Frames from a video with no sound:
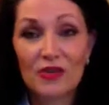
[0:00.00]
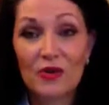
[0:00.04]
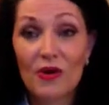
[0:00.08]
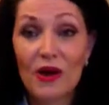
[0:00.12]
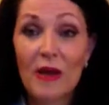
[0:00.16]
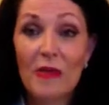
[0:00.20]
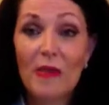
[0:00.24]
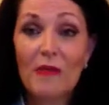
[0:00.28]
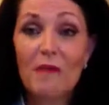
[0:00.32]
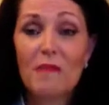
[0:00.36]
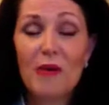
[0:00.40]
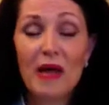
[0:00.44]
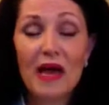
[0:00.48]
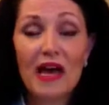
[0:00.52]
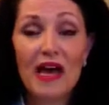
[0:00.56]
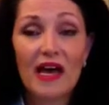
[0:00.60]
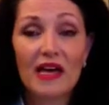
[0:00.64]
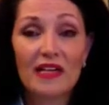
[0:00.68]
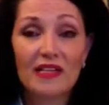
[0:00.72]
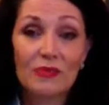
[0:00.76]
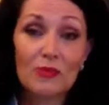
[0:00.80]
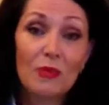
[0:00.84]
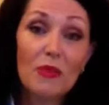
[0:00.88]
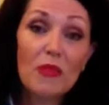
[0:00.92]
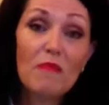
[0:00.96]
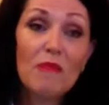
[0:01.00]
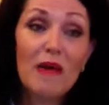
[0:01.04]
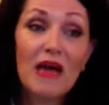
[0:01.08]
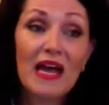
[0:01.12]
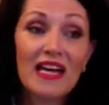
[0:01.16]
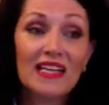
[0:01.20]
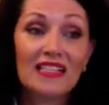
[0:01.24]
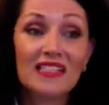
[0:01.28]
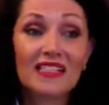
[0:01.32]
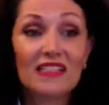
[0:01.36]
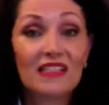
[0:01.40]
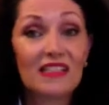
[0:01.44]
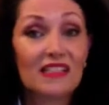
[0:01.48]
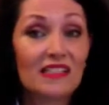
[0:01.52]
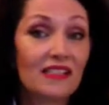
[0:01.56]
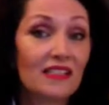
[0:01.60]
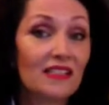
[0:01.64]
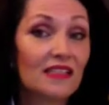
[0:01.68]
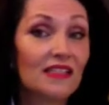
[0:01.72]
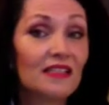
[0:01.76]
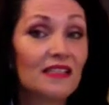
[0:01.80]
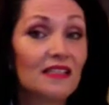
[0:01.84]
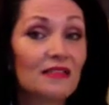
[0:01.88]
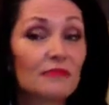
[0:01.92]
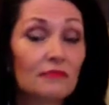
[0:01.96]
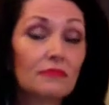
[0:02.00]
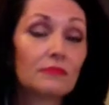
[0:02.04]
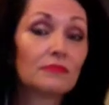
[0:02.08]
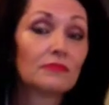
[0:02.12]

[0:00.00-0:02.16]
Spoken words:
or how the past, when the past isn't.